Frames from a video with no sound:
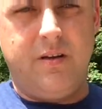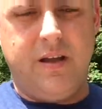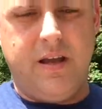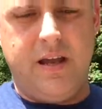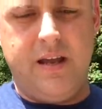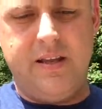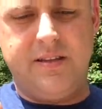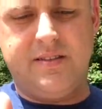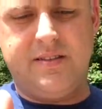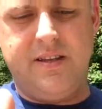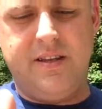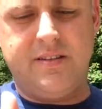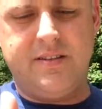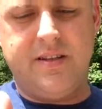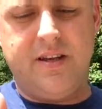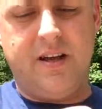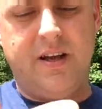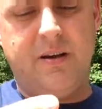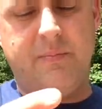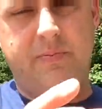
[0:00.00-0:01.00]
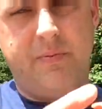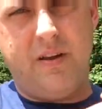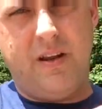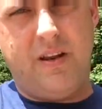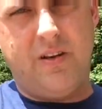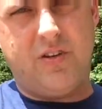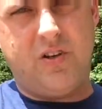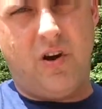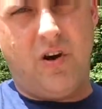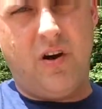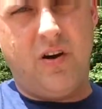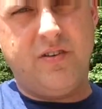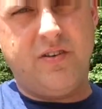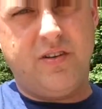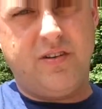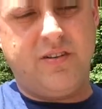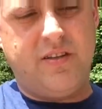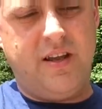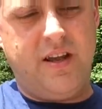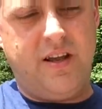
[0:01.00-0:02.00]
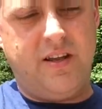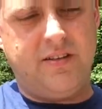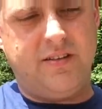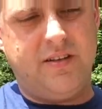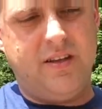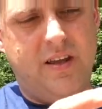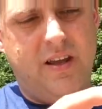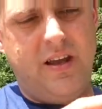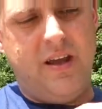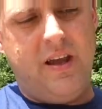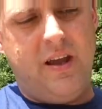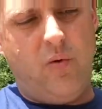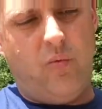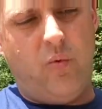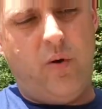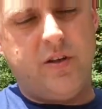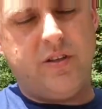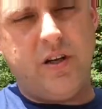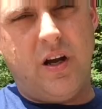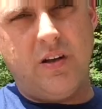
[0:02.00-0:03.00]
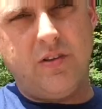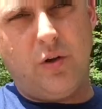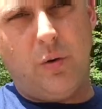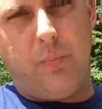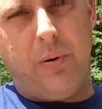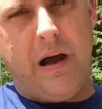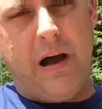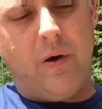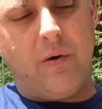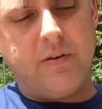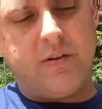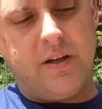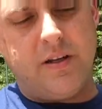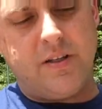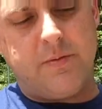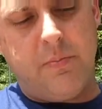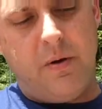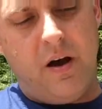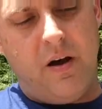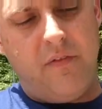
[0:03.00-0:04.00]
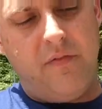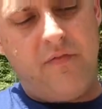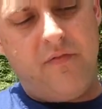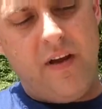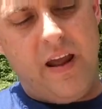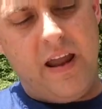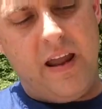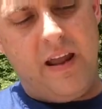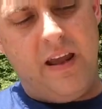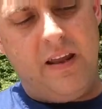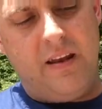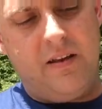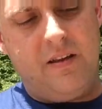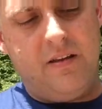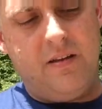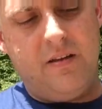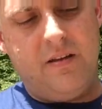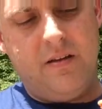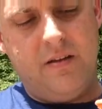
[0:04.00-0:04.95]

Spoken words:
heats this up and charges this, which also powers a small fan